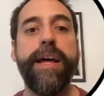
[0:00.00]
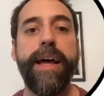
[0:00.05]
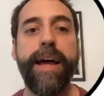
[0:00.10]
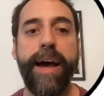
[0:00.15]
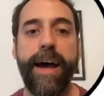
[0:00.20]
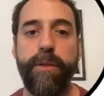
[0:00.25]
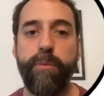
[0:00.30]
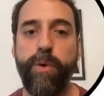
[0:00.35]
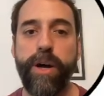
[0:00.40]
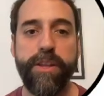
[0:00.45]

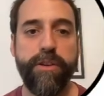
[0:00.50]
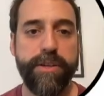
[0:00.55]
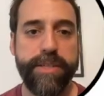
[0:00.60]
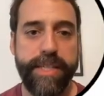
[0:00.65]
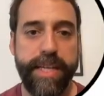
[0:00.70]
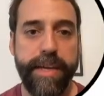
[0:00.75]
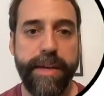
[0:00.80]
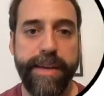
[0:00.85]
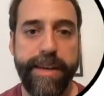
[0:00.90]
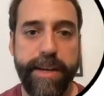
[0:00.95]
And what you're
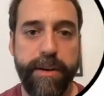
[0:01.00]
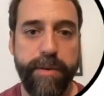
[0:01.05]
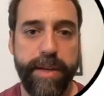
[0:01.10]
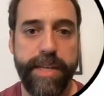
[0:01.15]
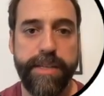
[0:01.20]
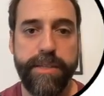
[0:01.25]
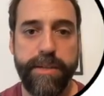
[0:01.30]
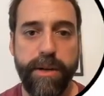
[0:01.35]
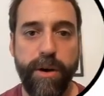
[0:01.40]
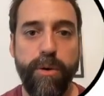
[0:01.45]
seeing here
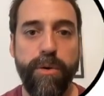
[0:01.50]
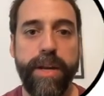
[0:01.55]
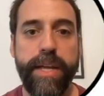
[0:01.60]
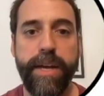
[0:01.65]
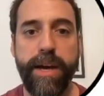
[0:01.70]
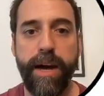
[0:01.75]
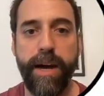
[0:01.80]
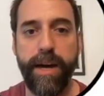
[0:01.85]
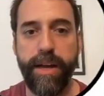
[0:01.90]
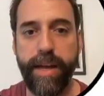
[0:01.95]
is
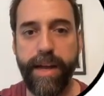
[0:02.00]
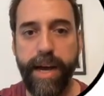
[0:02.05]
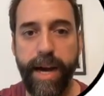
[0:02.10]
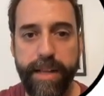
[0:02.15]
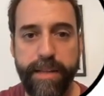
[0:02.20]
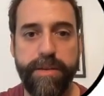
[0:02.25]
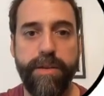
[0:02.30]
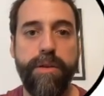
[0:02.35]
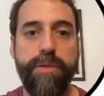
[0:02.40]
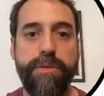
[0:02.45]
only a cut